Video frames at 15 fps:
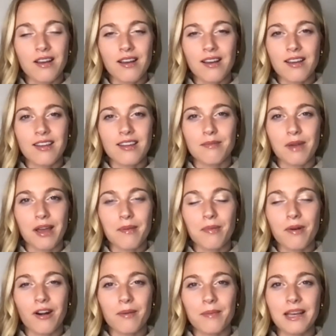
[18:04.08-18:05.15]
in my
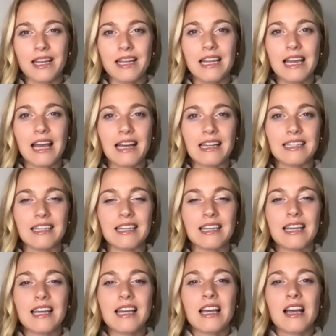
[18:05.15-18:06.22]
apartment, and
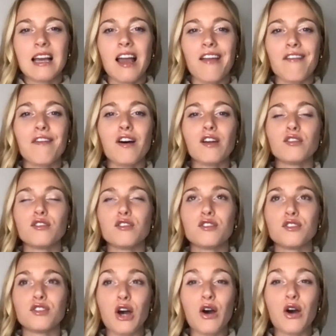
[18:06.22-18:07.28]
I felt
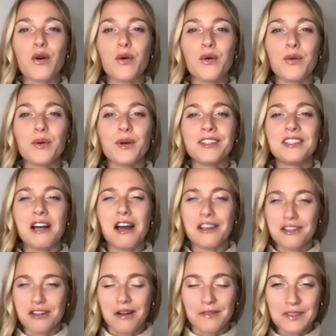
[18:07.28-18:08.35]
so
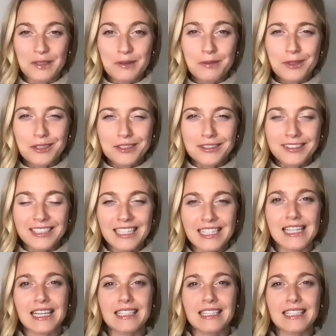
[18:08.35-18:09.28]
uncomfortable in that